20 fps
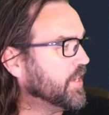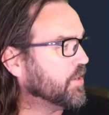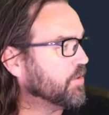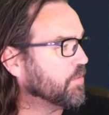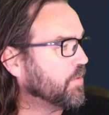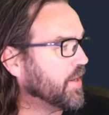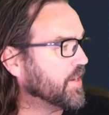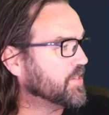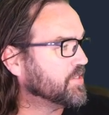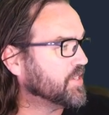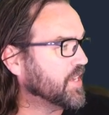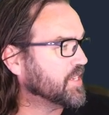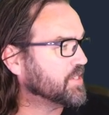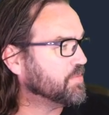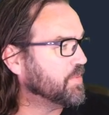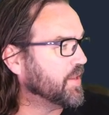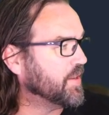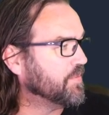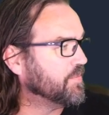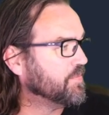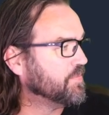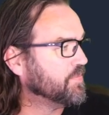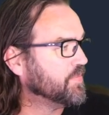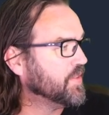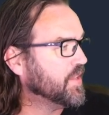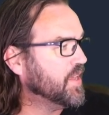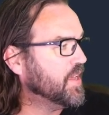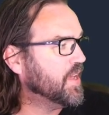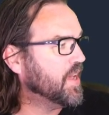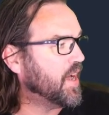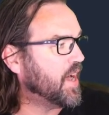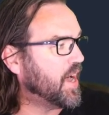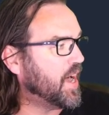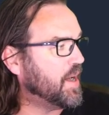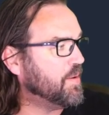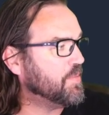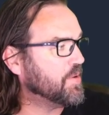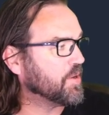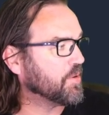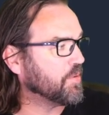Run Assessment.
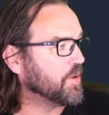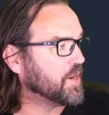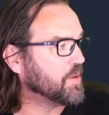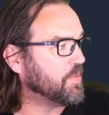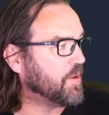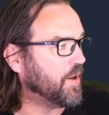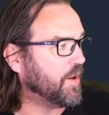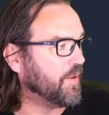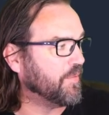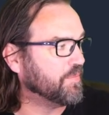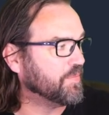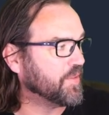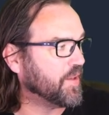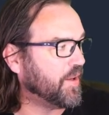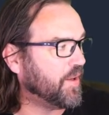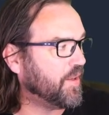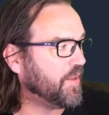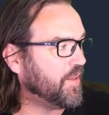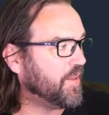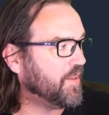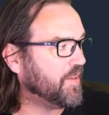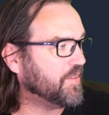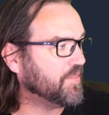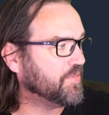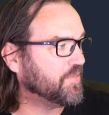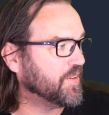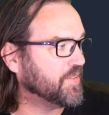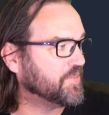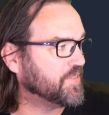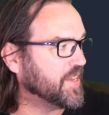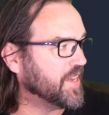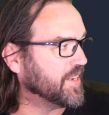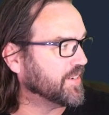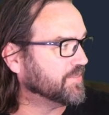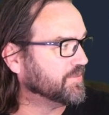I'm going to run them all 15.